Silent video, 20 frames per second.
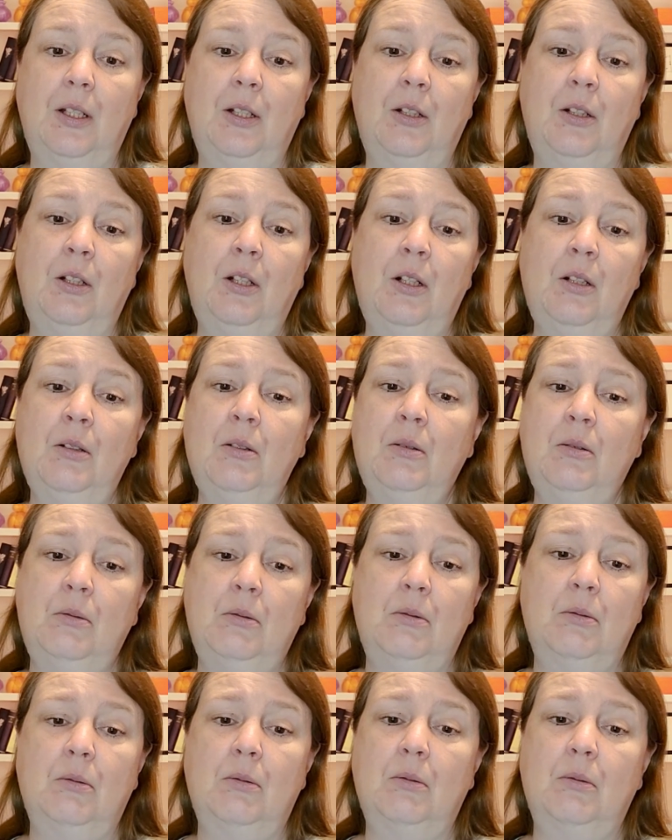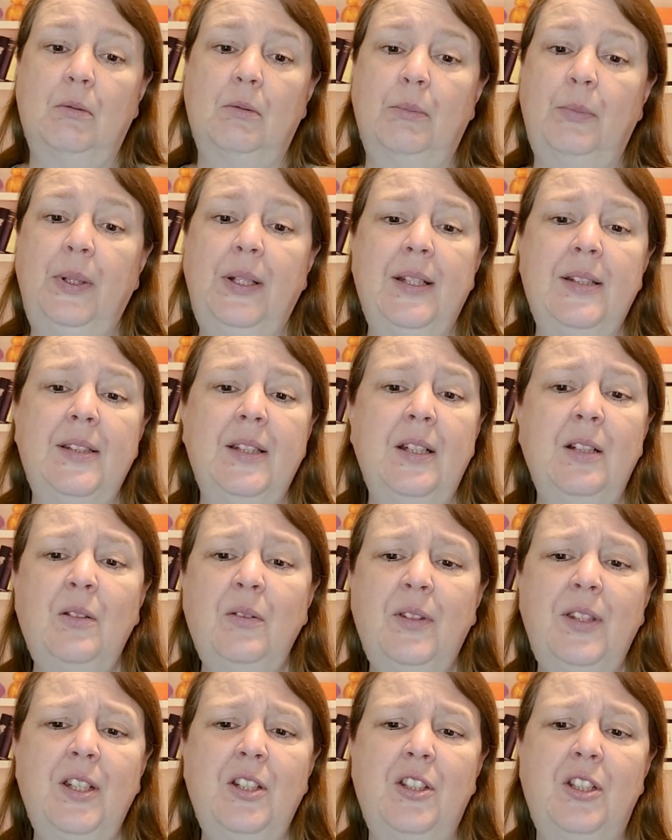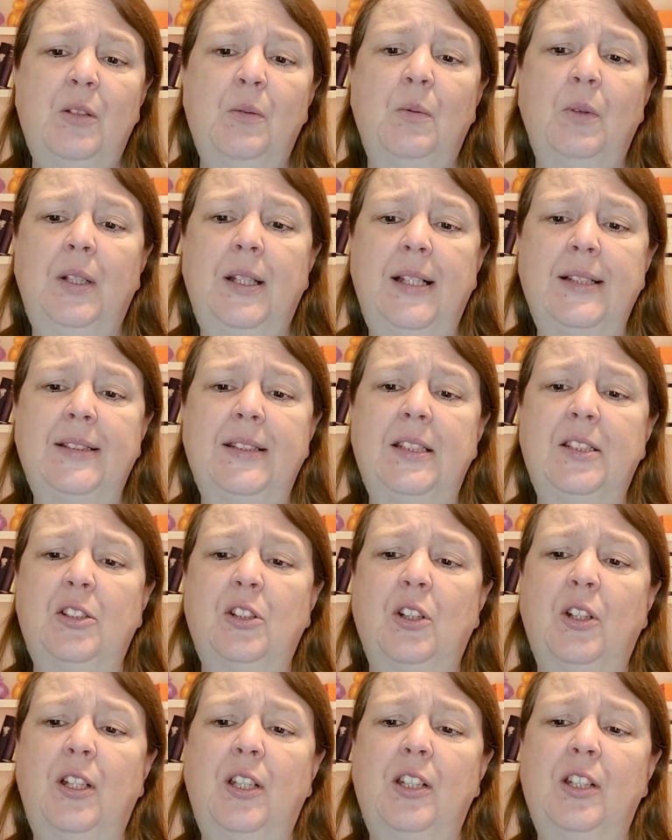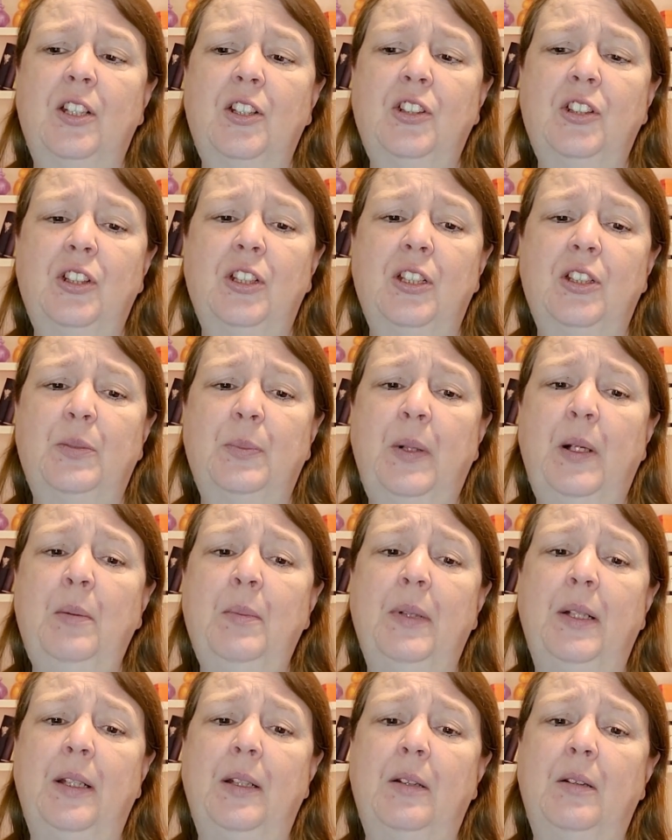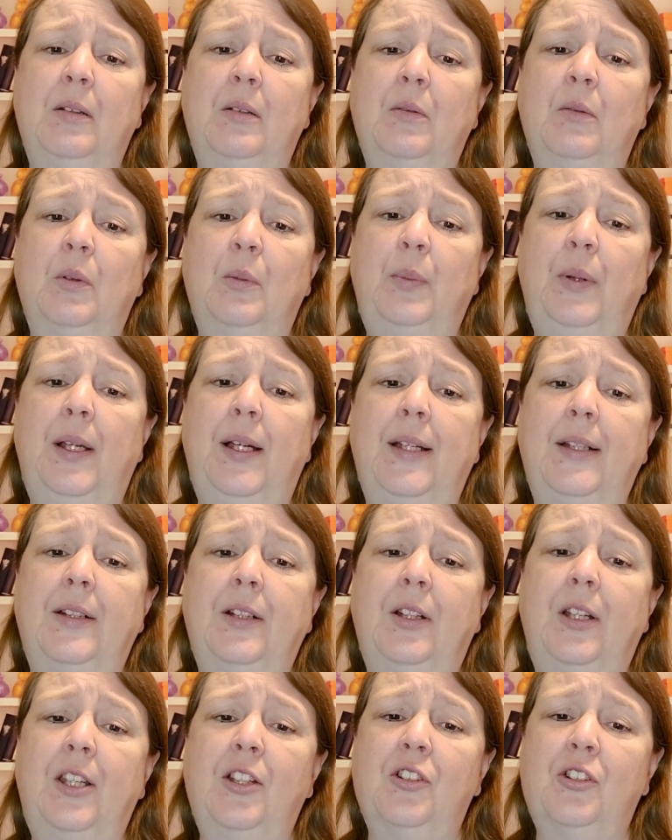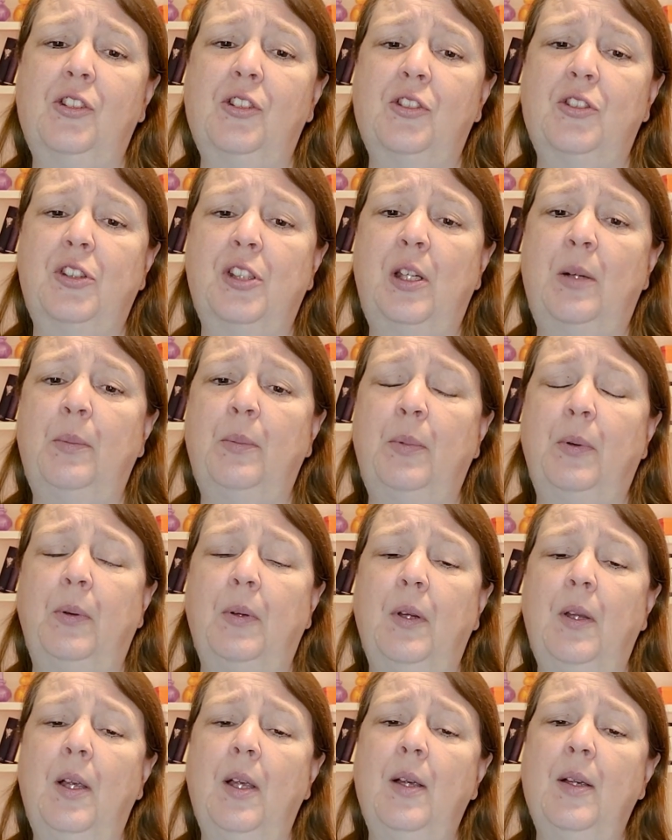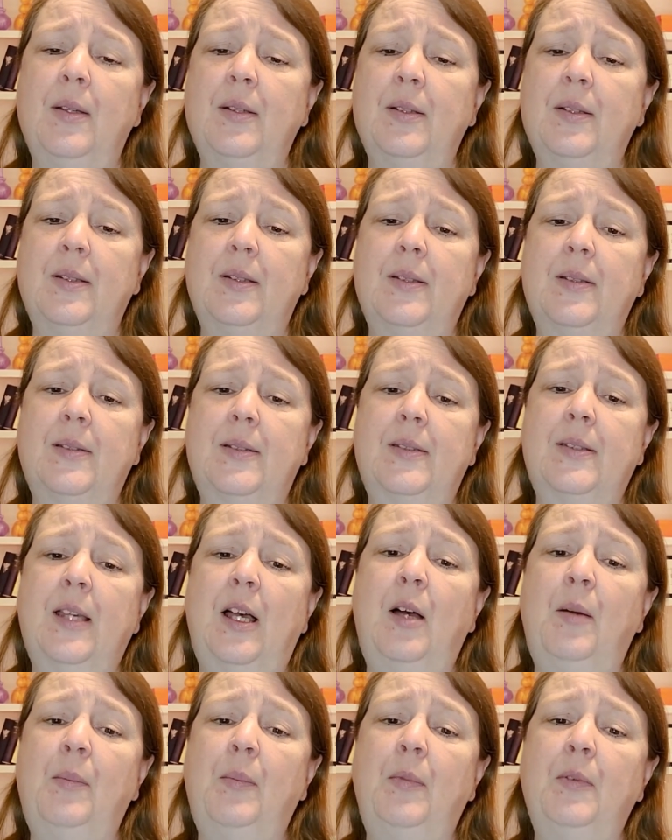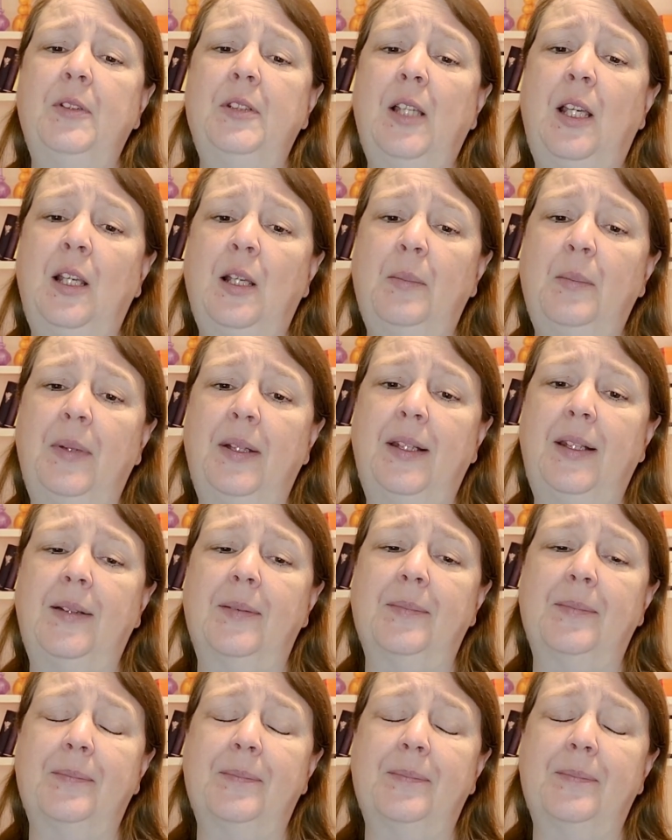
No, because I don't think she realizes her condition is permanent, replied Kirsha somber, som, solemnly.